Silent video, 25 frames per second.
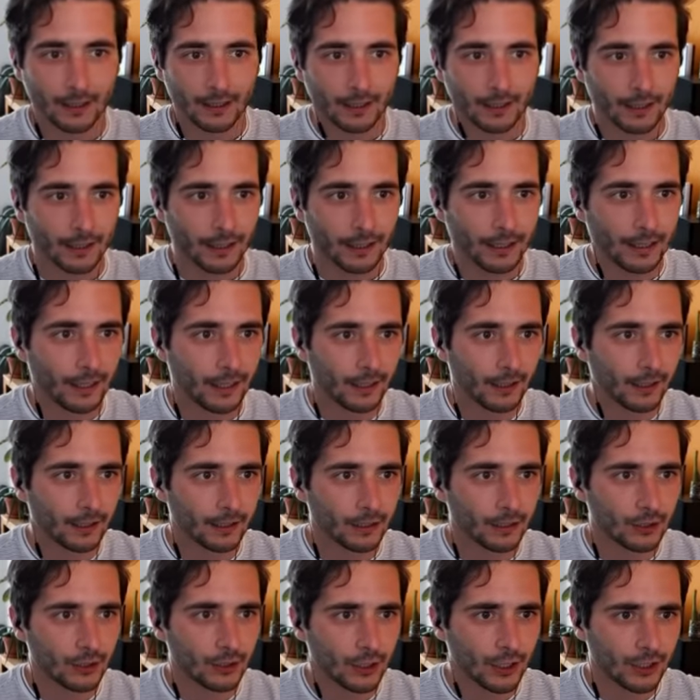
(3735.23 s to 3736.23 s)
And
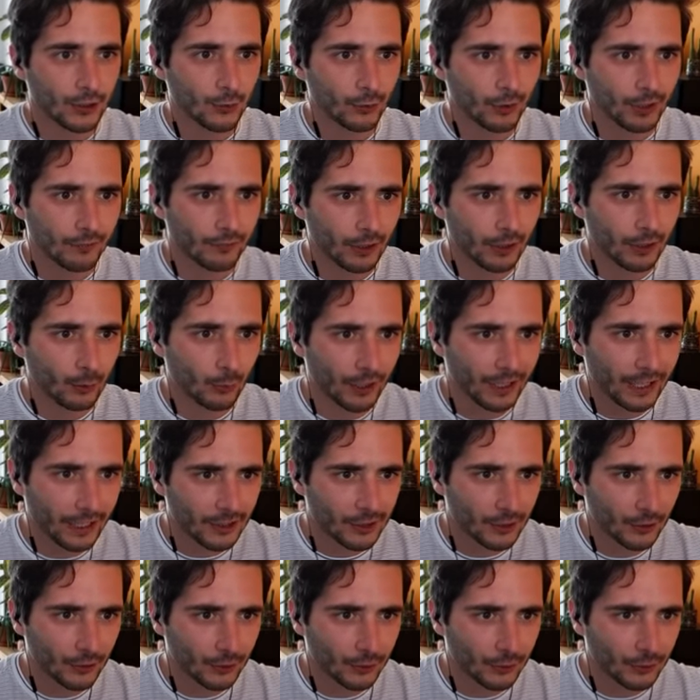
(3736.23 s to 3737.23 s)
just to give a quick
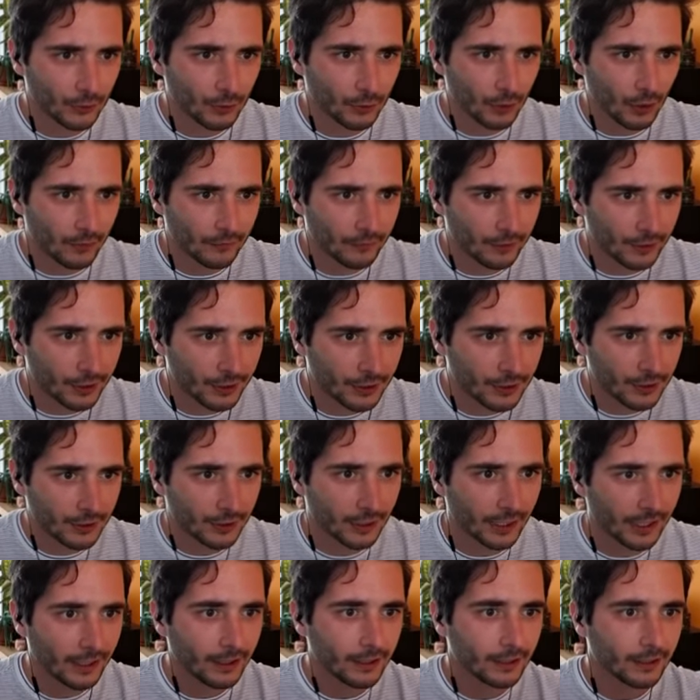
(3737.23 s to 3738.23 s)
answer to Govert
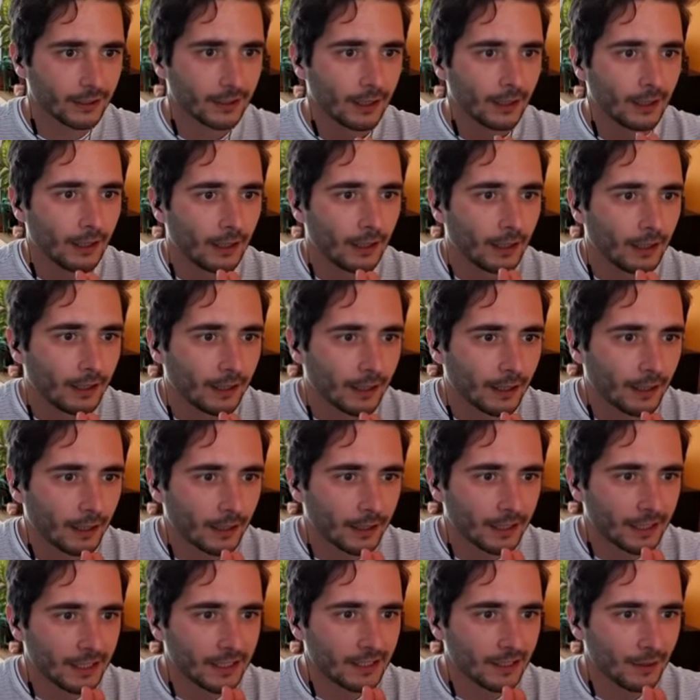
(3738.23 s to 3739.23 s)
Rek,
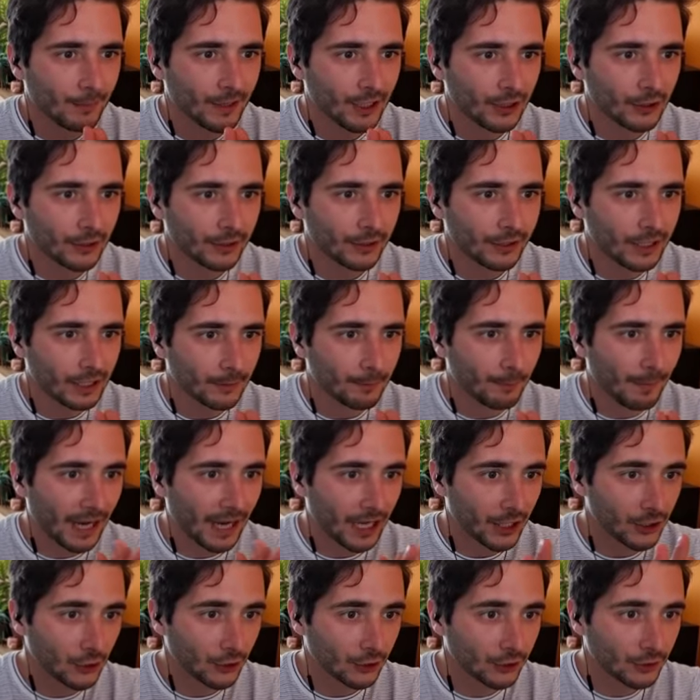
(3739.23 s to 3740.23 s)
is the building
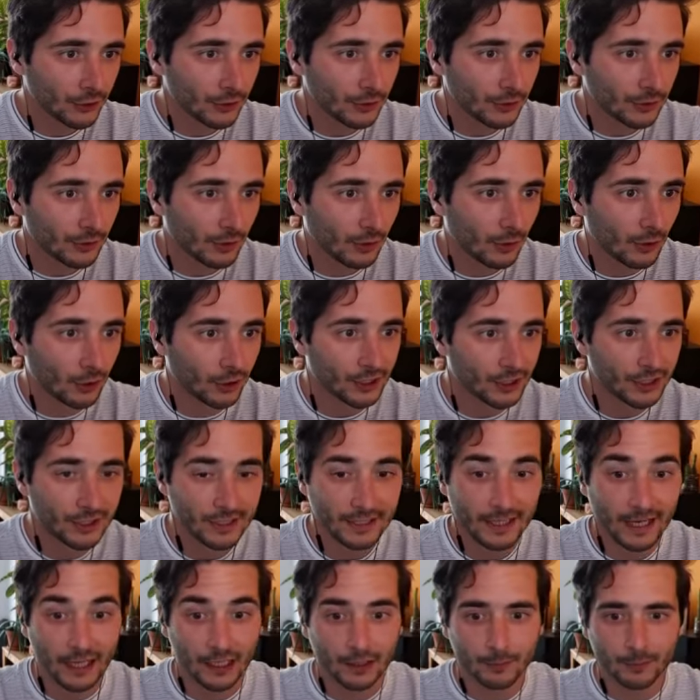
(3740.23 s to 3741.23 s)
measured or
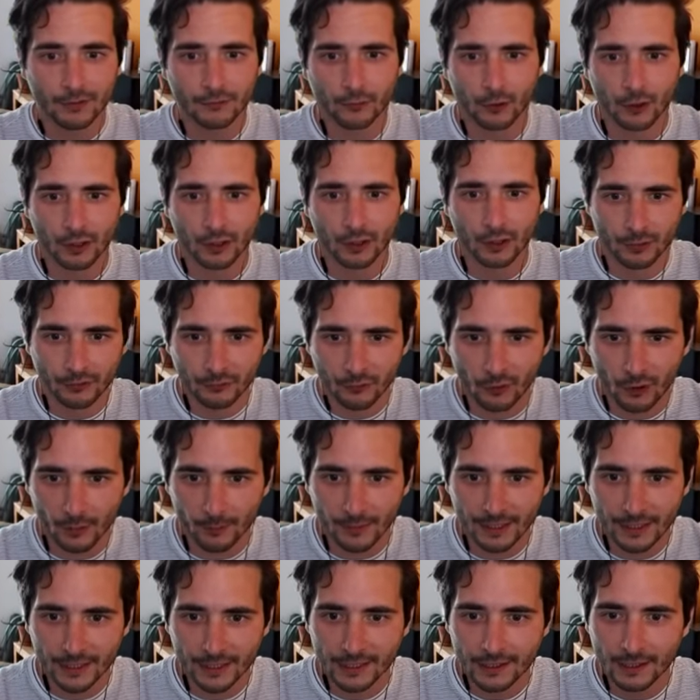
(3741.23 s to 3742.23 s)
scanned before the
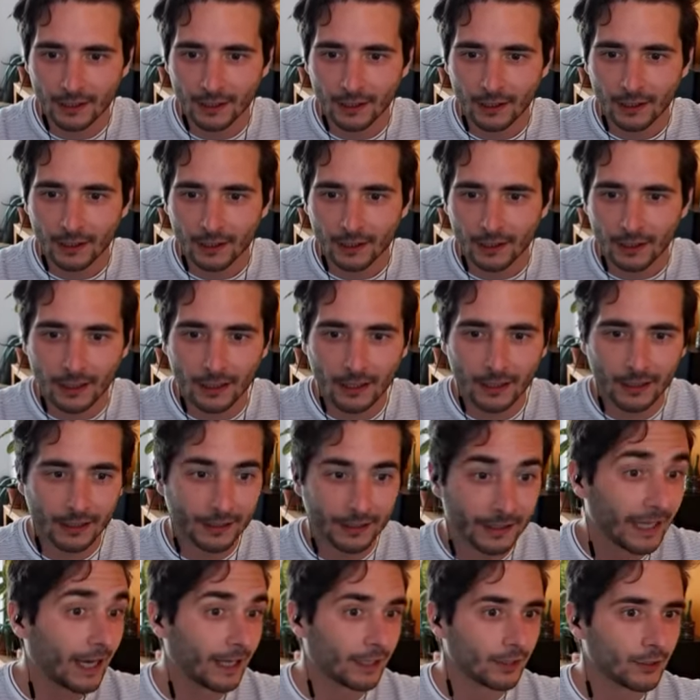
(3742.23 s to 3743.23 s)
performance?
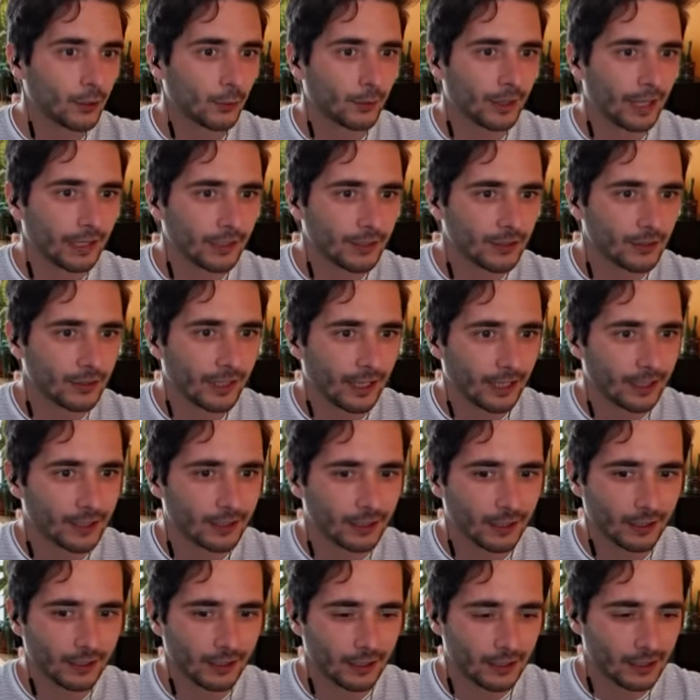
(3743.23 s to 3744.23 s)
Yeah, so that's
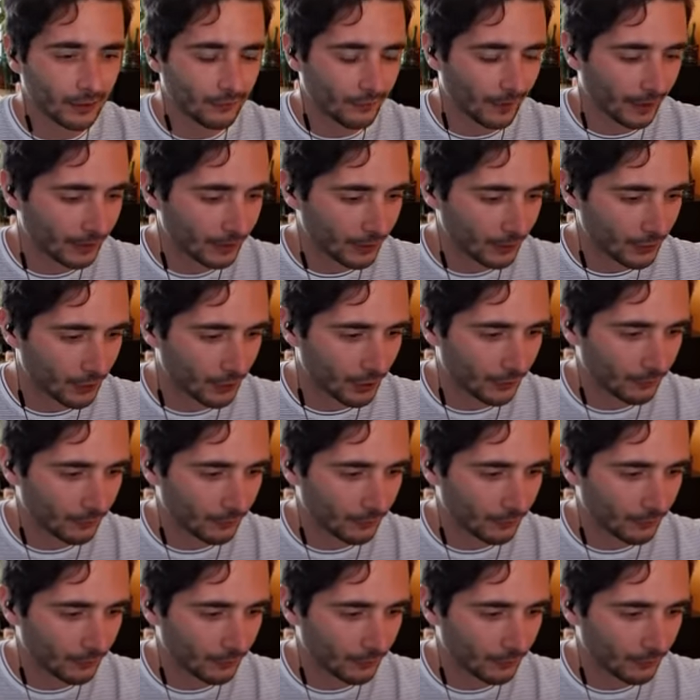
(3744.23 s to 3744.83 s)
the disadvantage of